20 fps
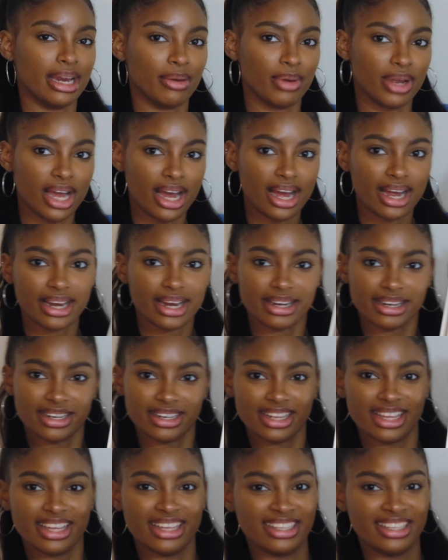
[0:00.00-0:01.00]
Here we are.
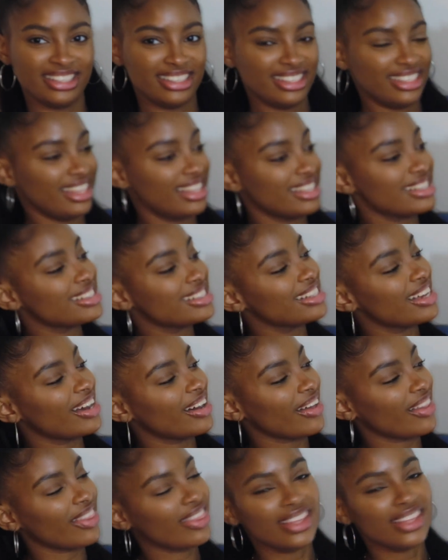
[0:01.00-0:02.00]
So